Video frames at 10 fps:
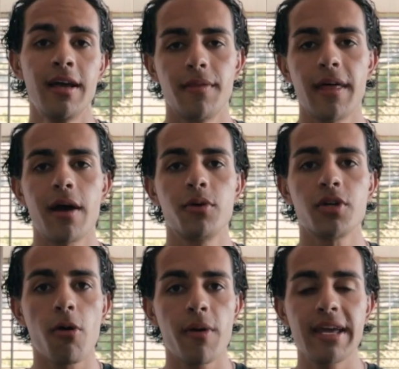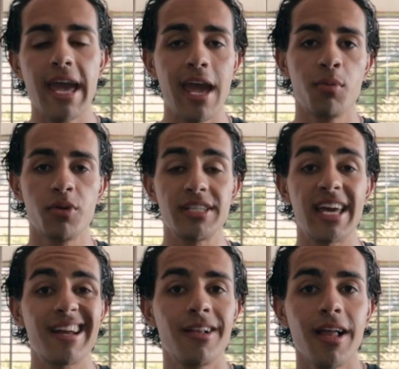that I was already able to
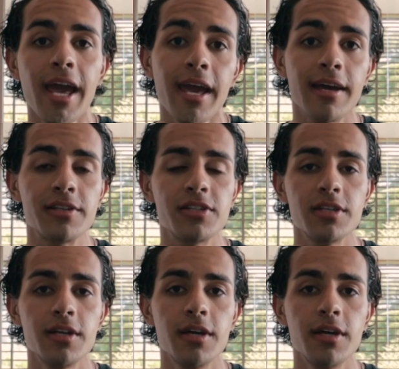get clients